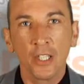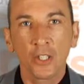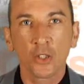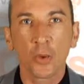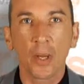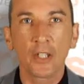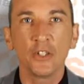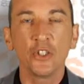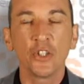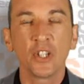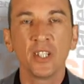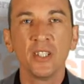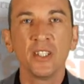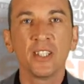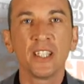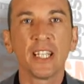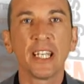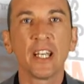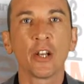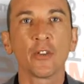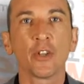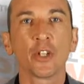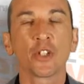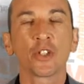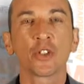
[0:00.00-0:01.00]
So as you can
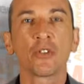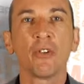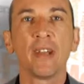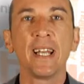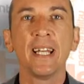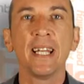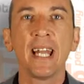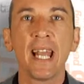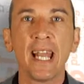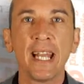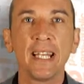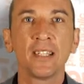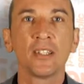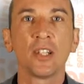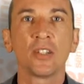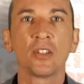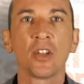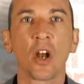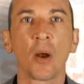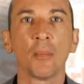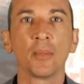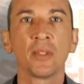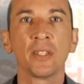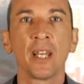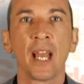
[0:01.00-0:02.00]
see on the screen, here's the
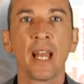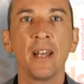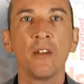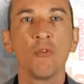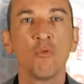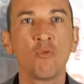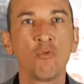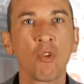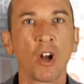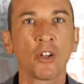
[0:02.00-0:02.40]
top 10.